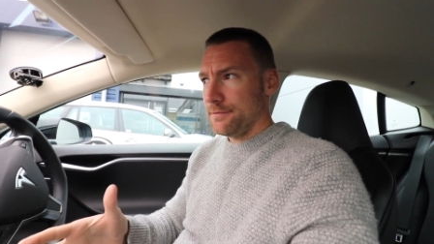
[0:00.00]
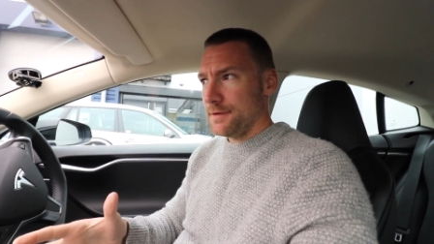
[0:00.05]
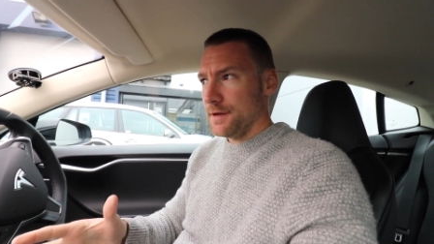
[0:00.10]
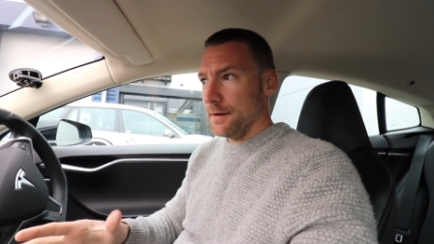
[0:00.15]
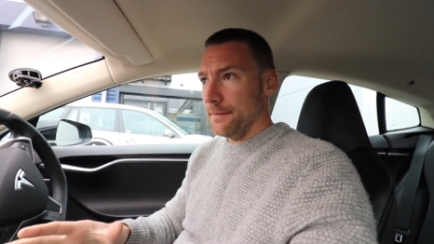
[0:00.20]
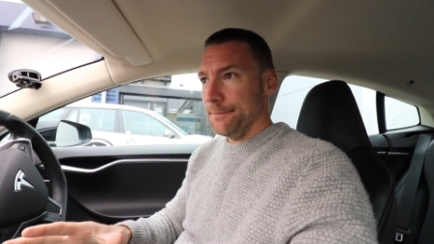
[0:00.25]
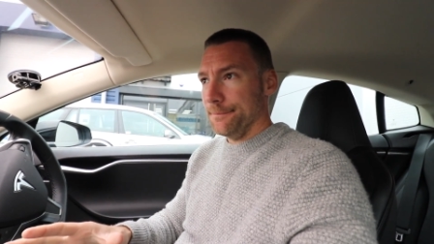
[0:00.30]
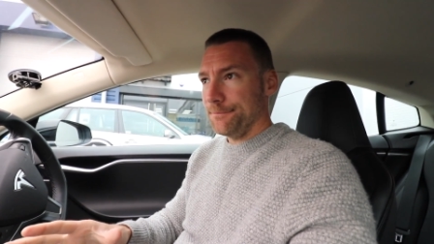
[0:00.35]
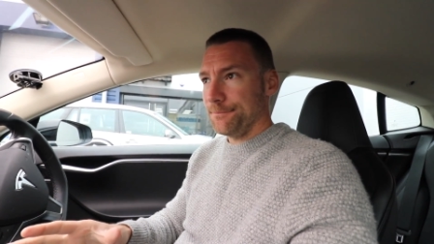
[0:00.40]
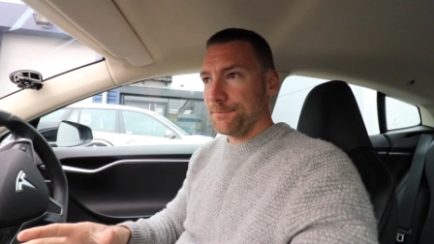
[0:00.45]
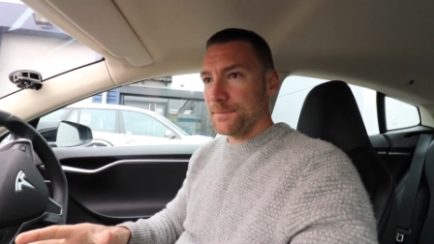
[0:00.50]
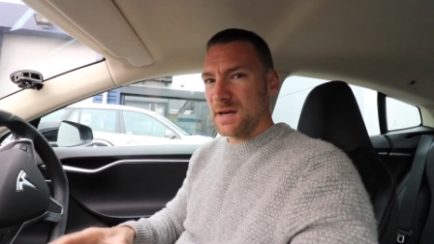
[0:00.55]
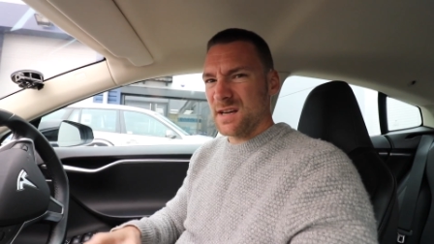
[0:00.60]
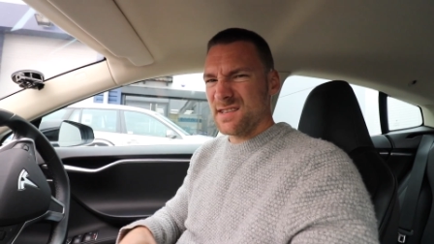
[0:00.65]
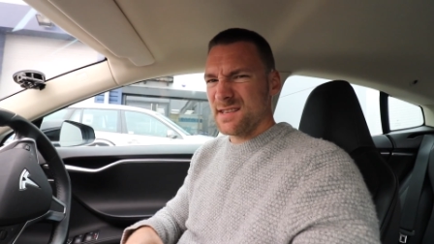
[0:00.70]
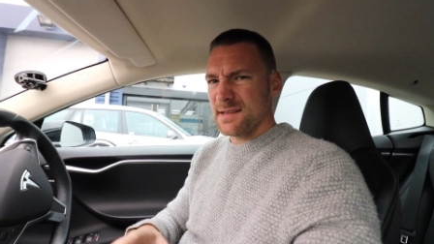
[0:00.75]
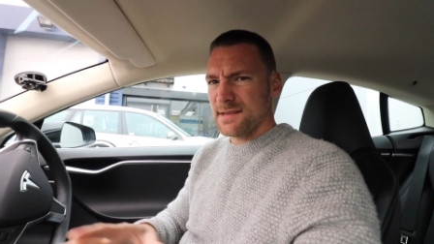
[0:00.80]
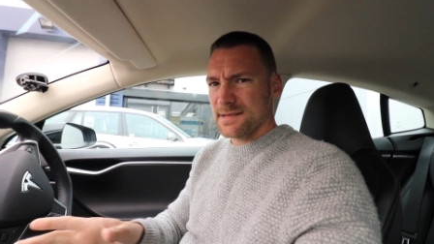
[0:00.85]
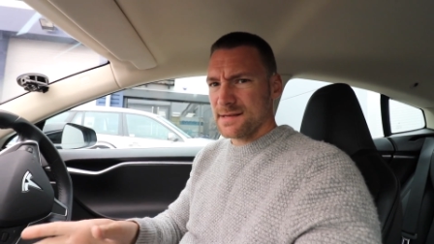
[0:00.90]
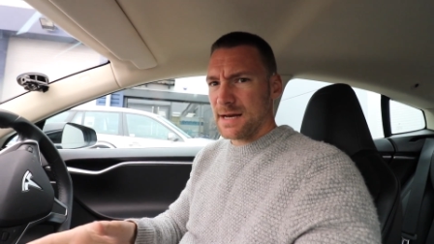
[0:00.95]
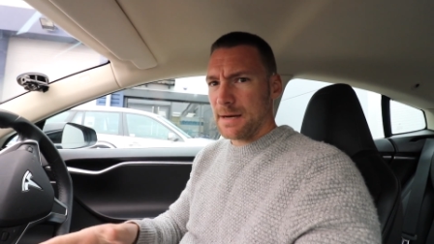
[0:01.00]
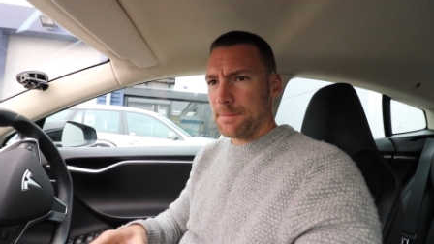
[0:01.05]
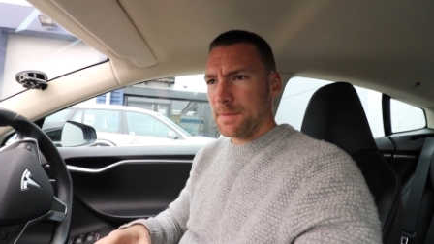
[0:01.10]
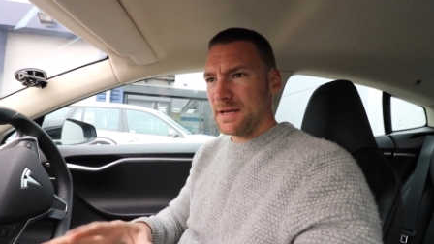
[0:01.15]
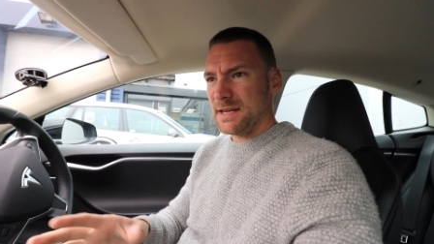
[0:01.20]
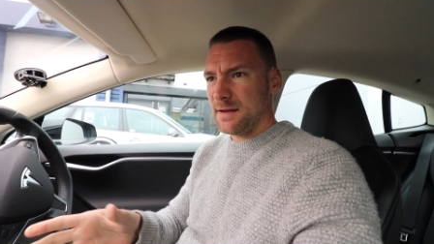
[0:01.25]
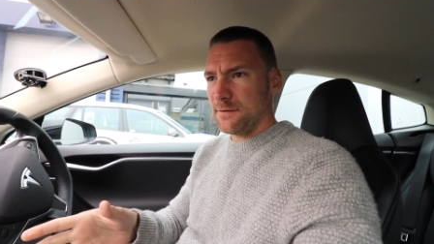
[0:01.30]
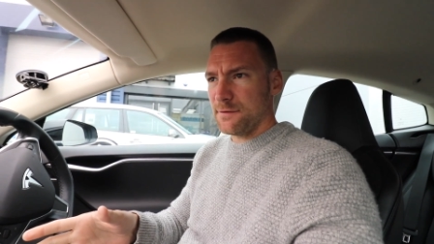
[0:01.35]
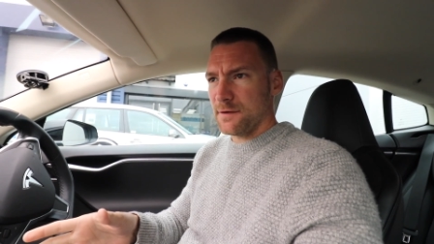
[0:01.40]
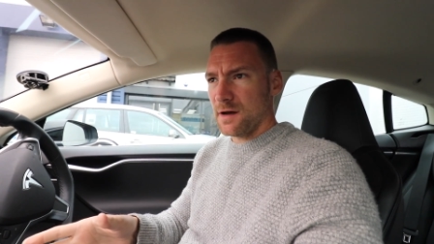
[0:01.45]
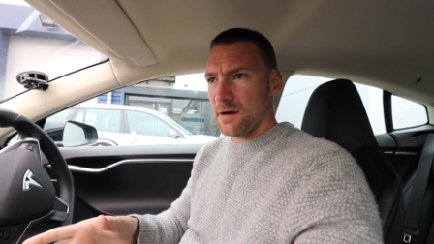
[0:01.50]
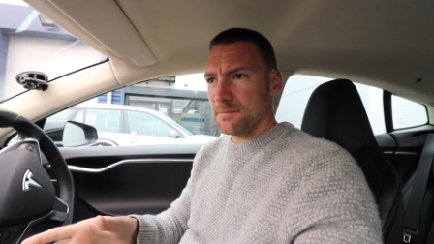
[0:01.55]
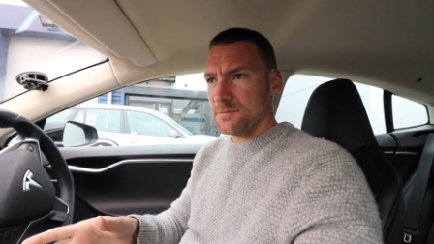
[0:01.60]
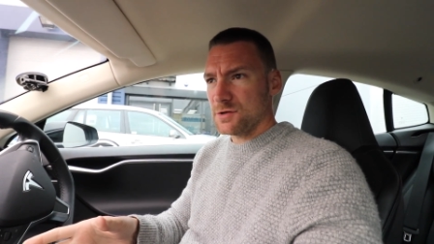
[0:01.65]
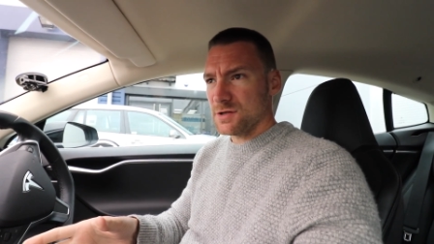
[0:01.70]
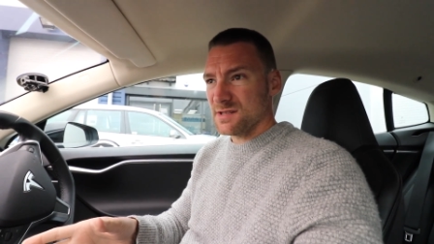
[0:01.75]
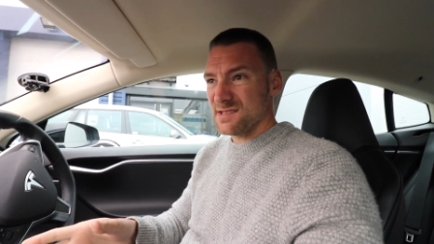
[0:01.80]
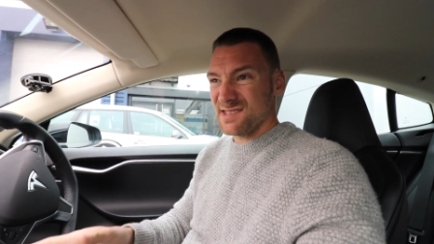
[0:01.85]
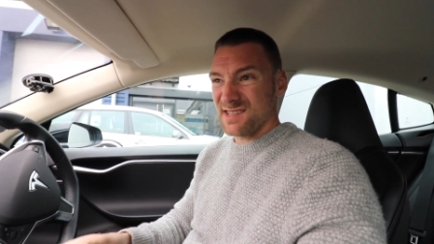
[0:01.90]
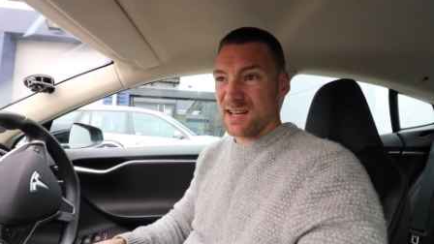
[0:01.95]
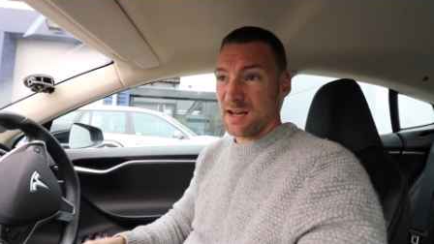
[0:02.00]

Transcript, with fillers: them because there's a couple of different options.